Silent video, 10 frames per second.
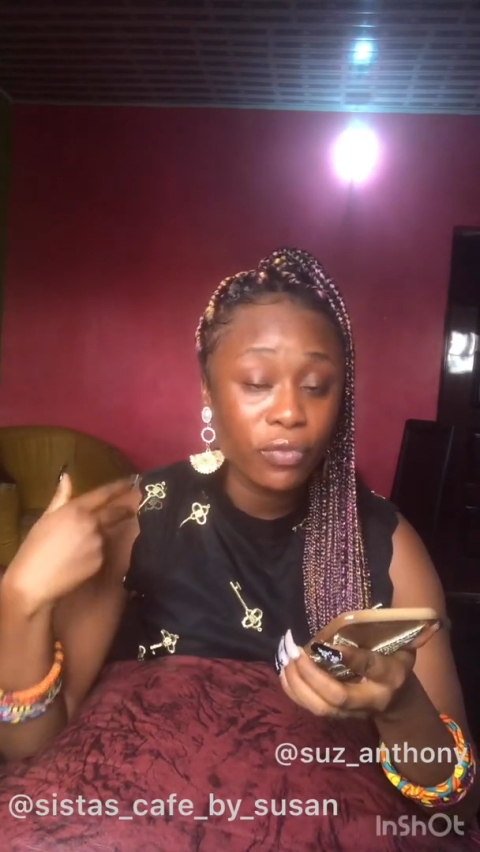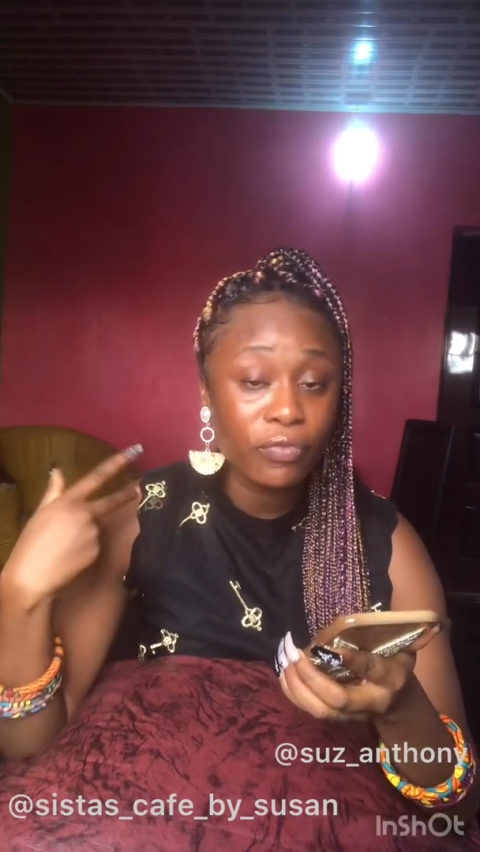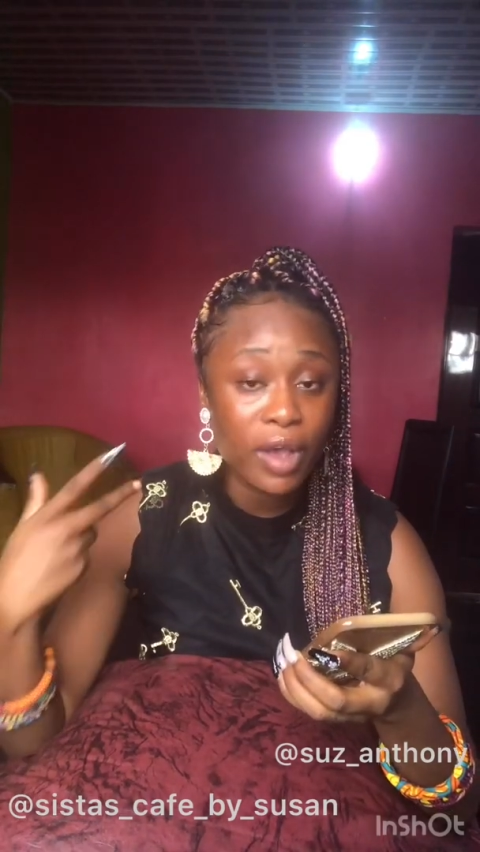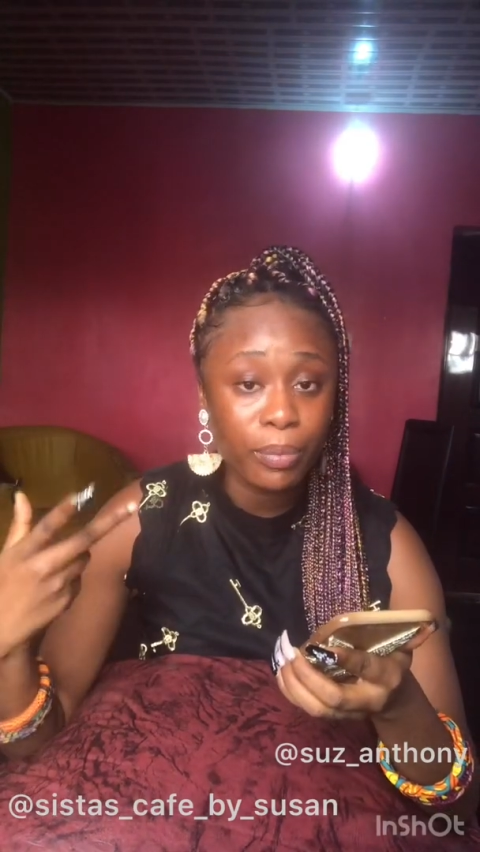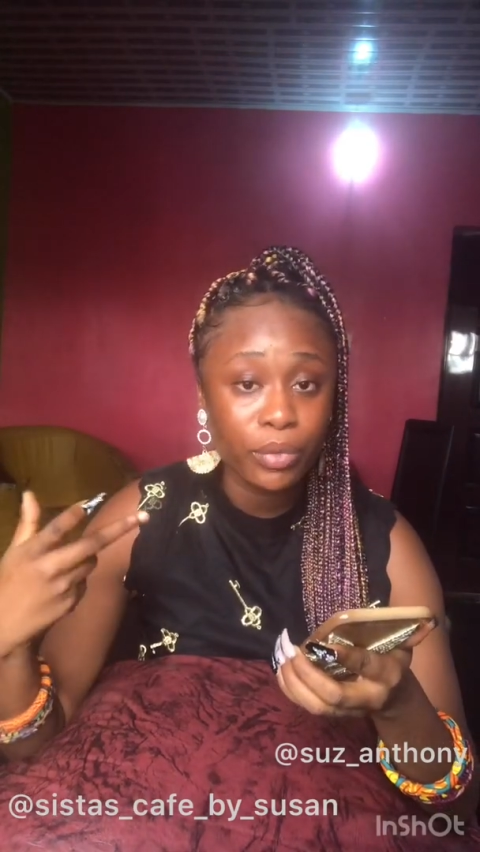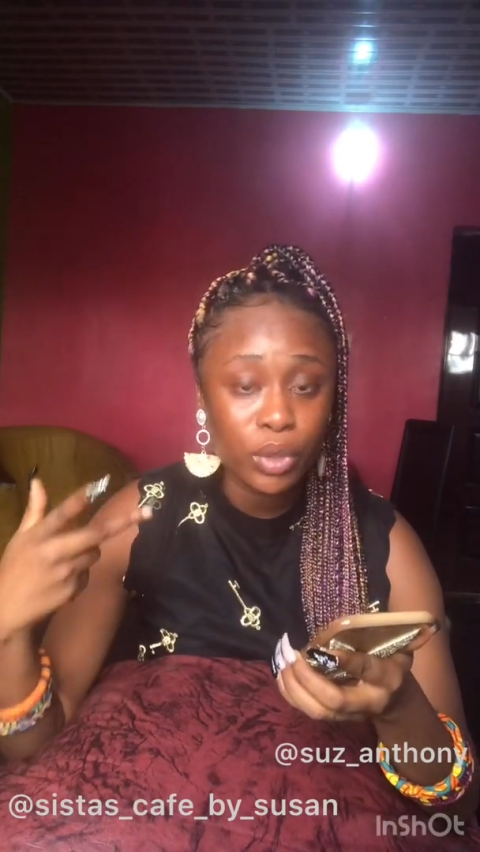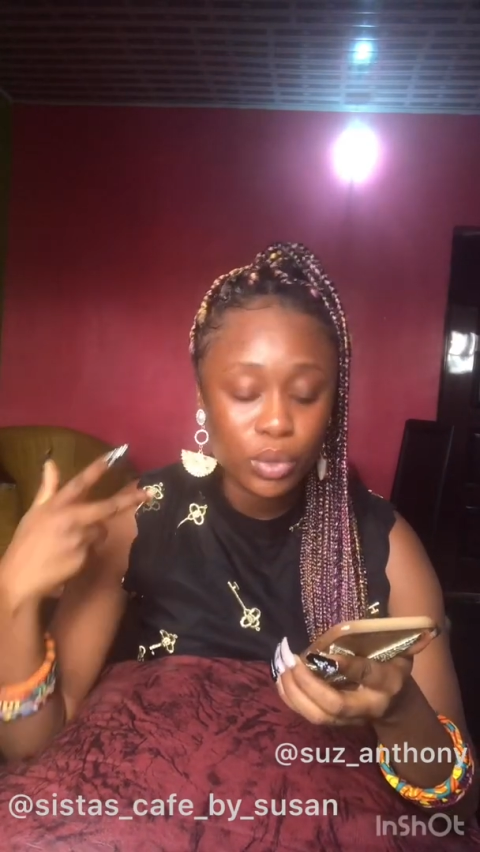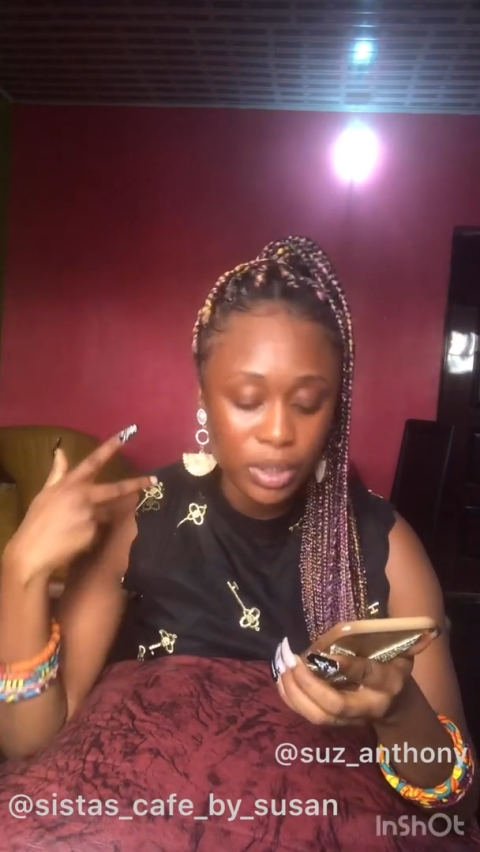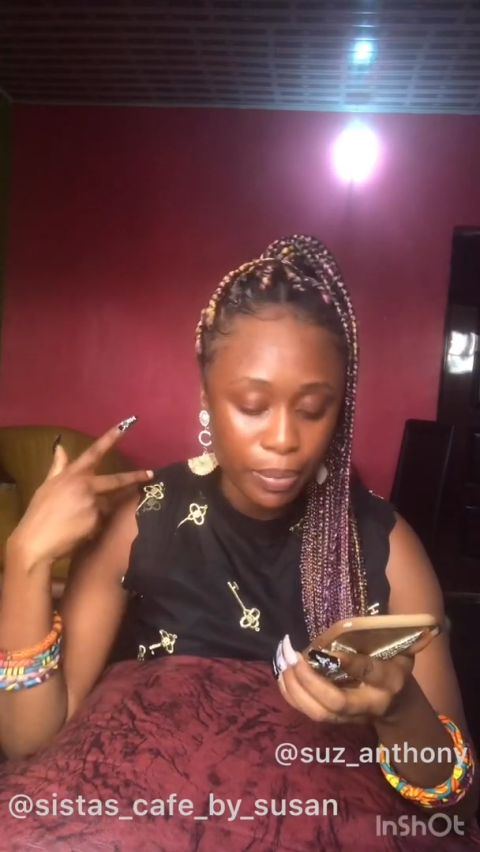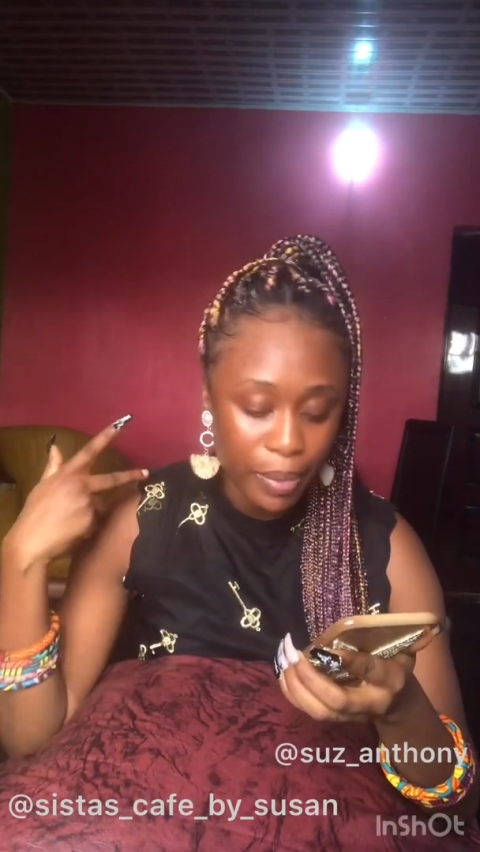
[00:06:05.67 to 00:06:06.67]
fabric
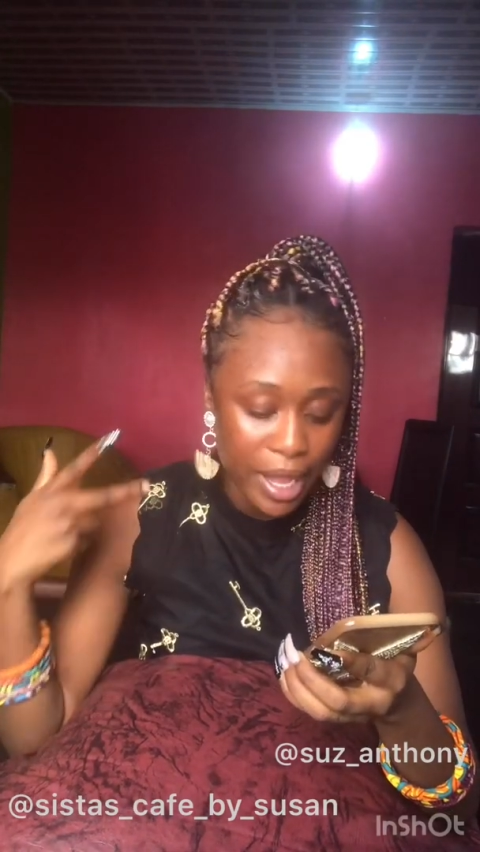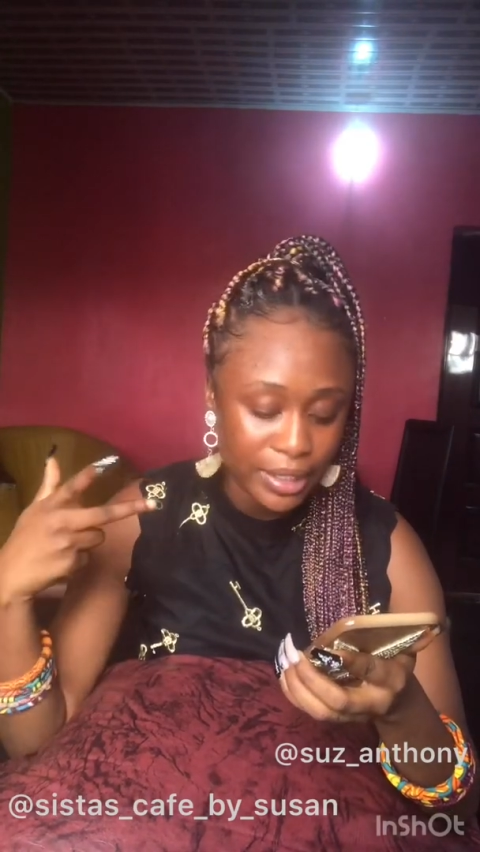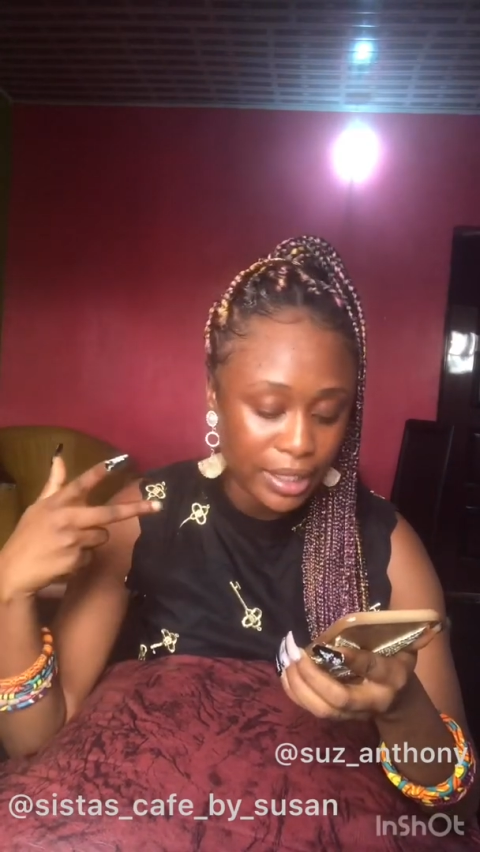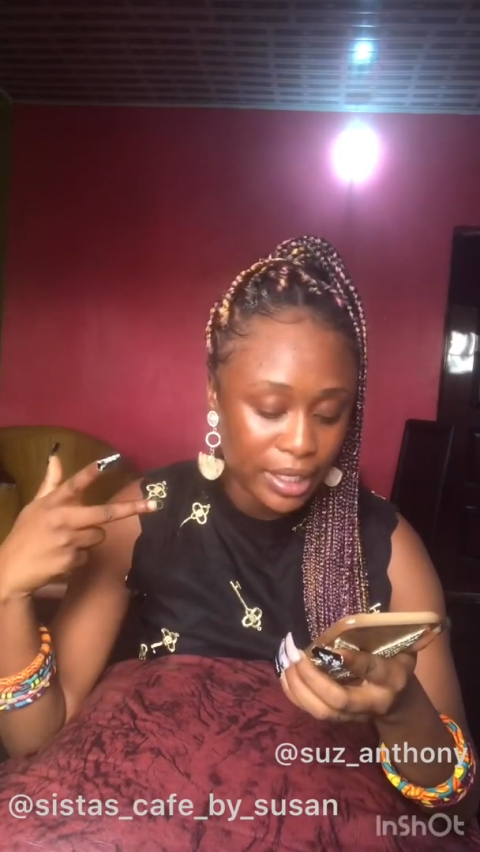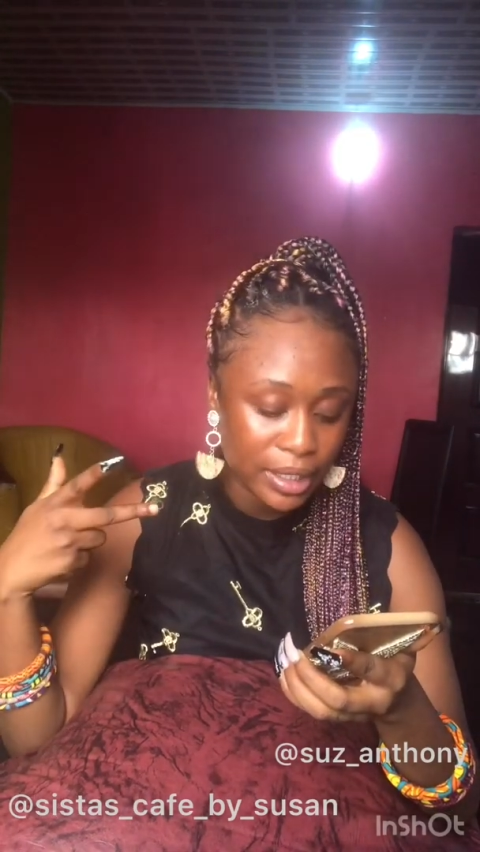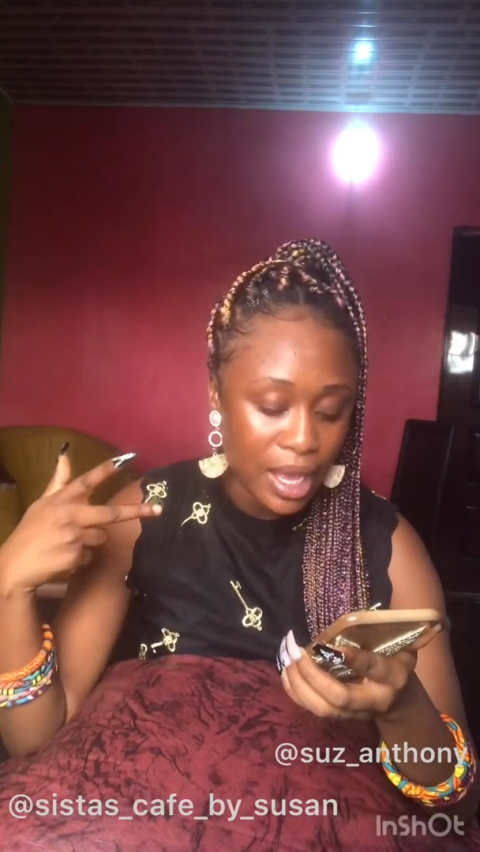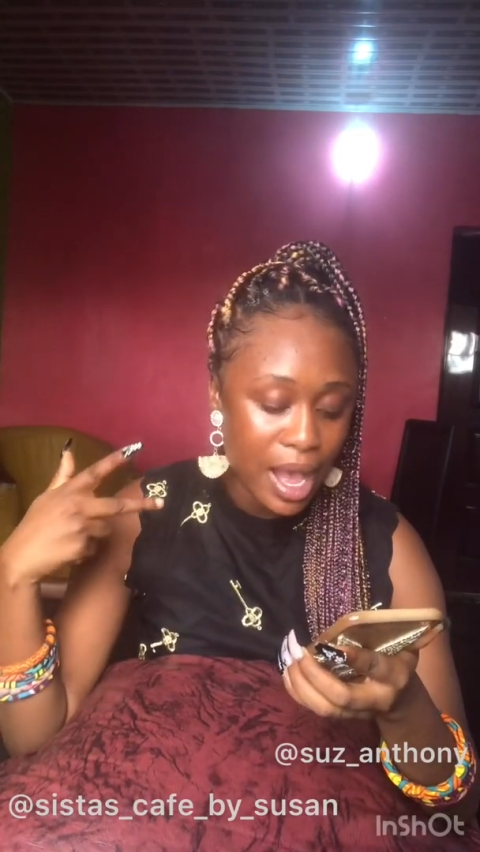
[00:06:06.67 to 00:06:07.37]
with a pattern